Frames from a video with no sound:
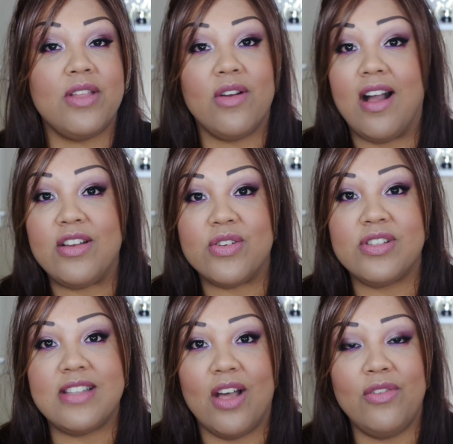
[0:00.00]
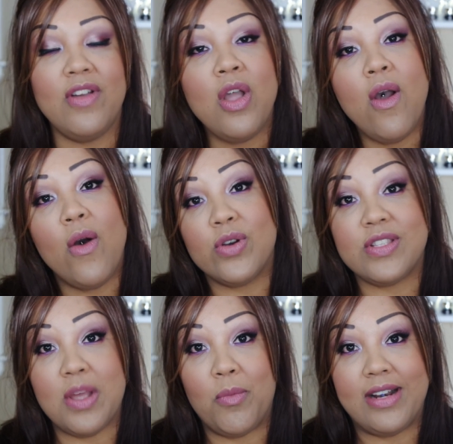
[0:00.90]
whether on yourself or
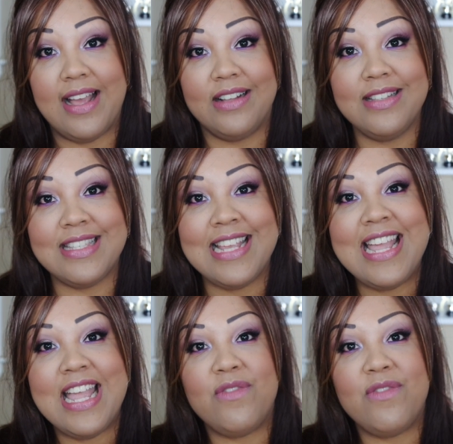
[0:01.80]
someone else.